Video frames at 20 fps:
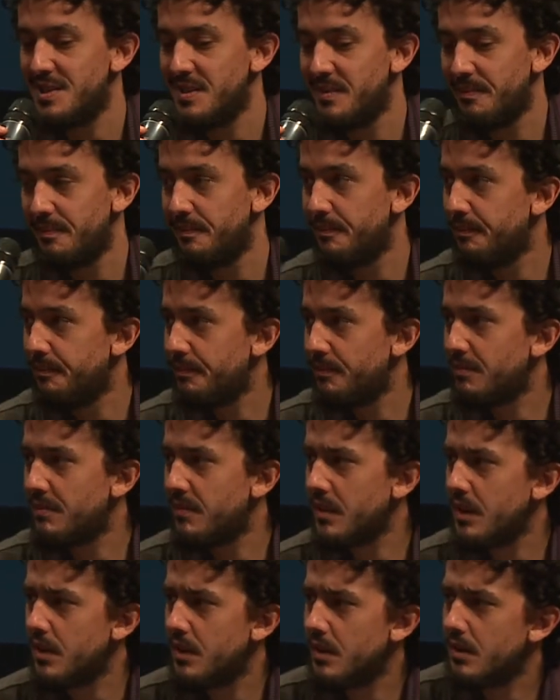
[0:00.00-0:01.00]
Talk about, for
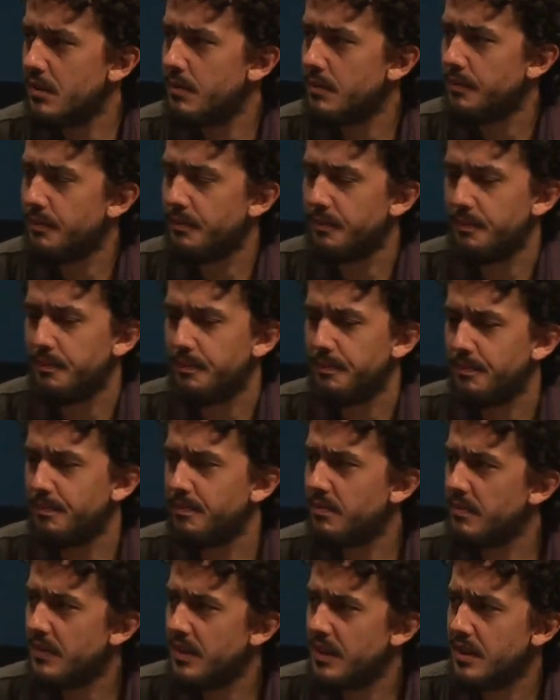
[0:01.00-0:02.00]
example, the
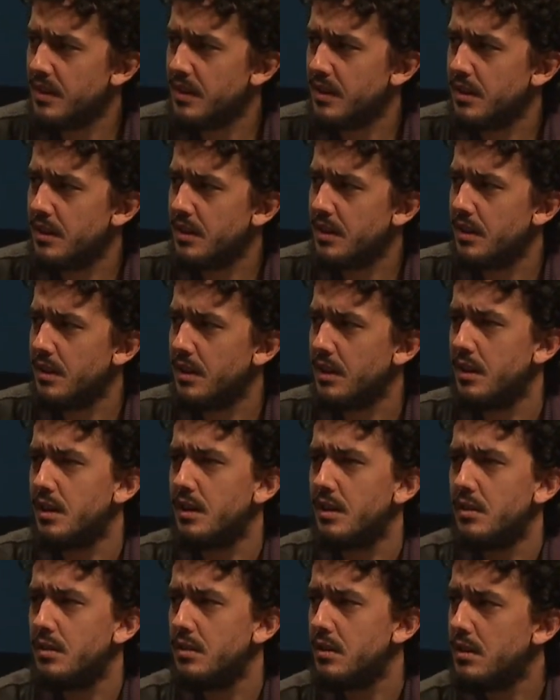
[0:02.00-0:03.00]
recent
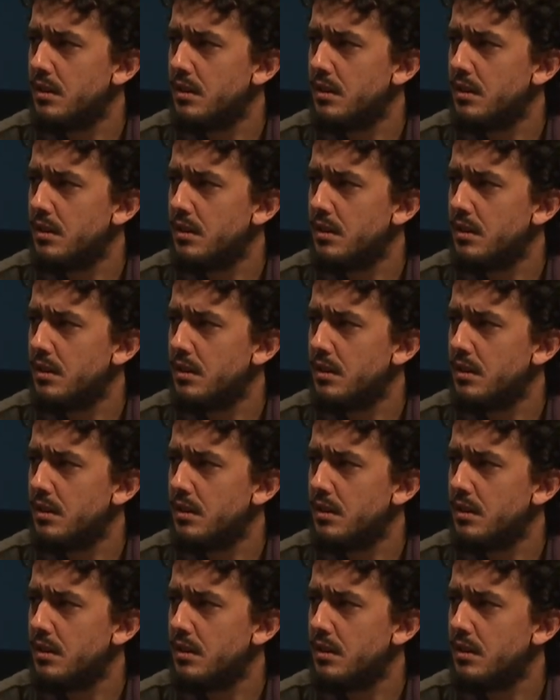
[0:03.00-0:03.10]
rulings